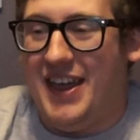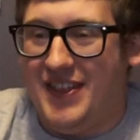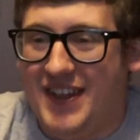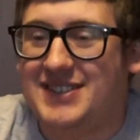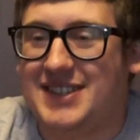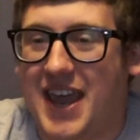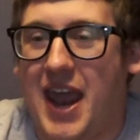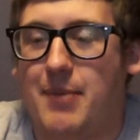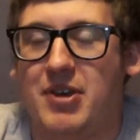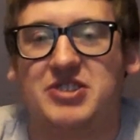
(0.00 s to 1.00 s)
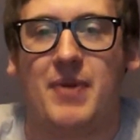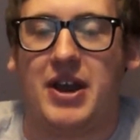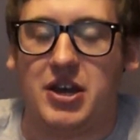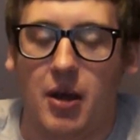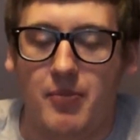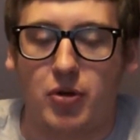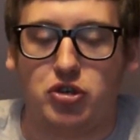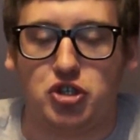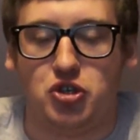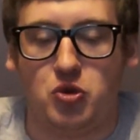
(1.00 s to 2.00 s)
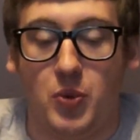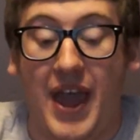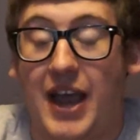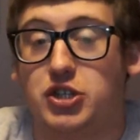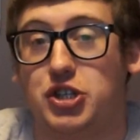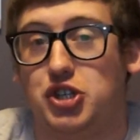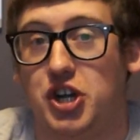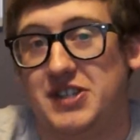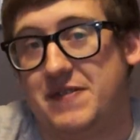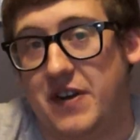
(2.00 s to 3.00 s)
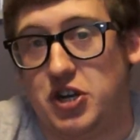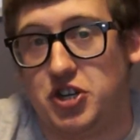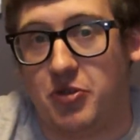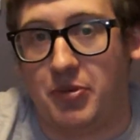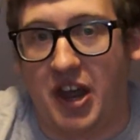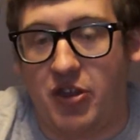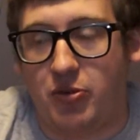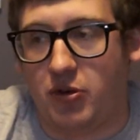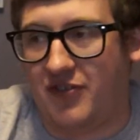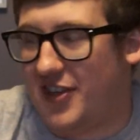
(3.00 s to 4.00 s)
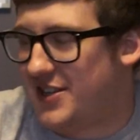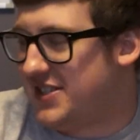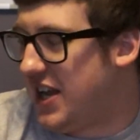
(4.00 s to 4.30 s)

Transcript: This game is my number two. We actually just finished the playthrough of this.